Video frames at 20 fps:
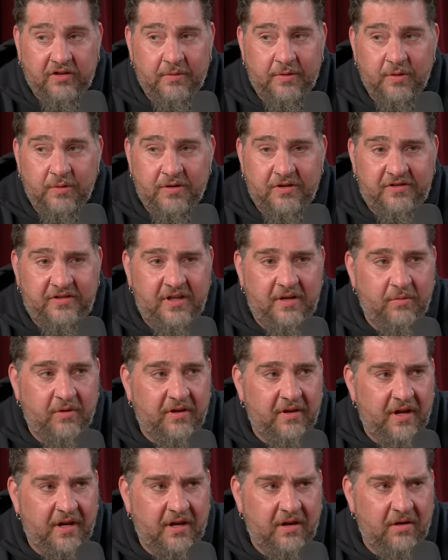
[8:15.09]
going to be doing the scene
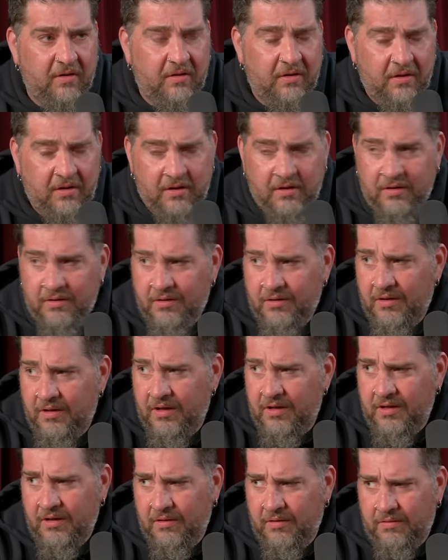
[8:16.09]
with? I go,
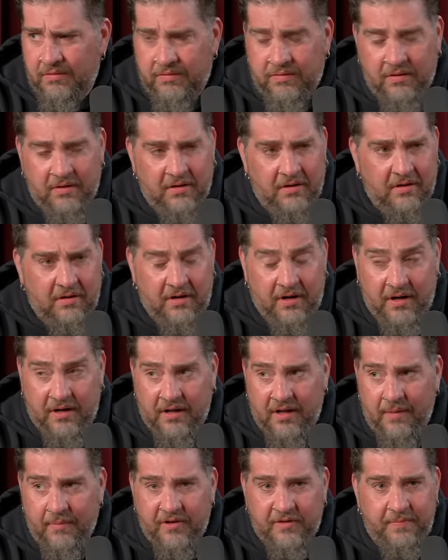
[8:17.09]
I go, all right,
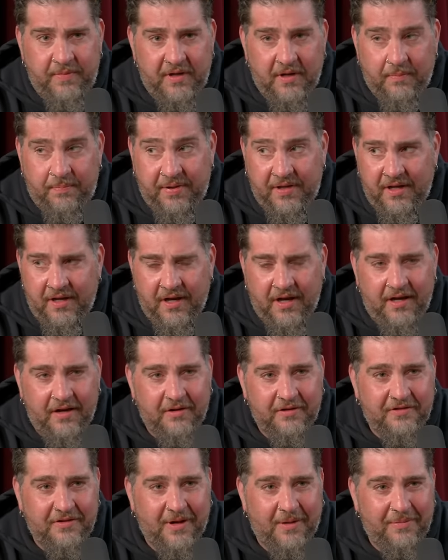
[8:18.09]
that must be a PA
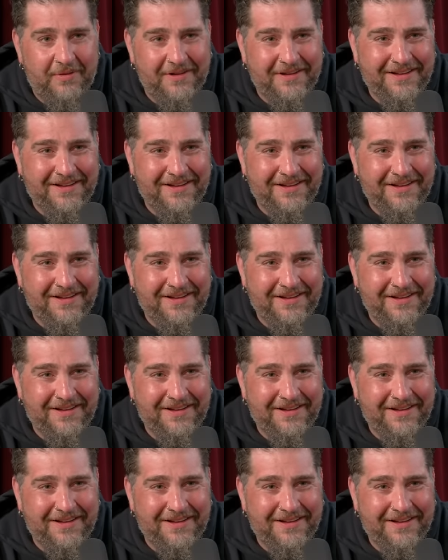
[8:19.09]
or something.